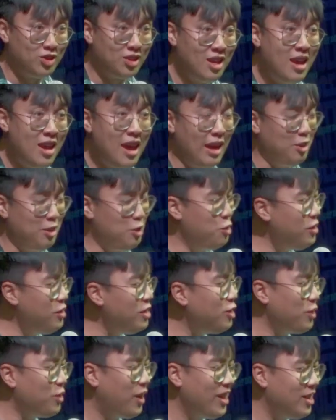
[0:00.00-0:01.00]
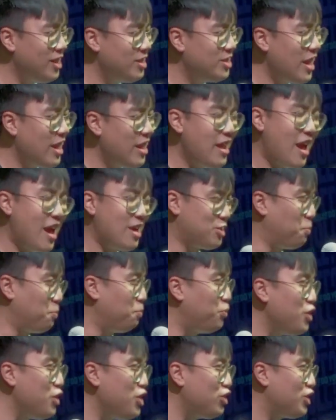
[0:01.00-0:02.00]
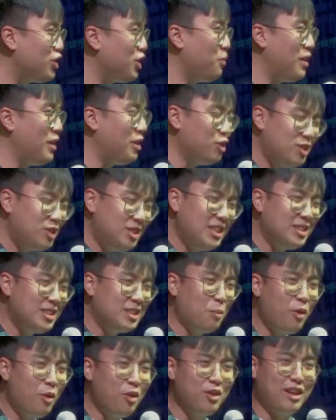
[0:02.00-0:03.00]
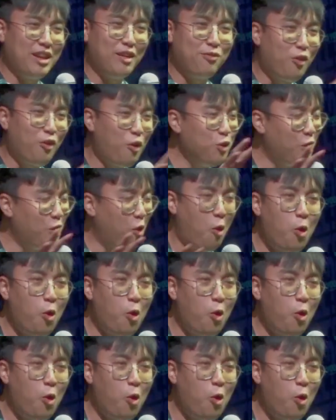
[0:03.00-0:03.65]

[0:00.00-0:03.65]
And you need to understand that as a preacher, when you see someone on their phone the whole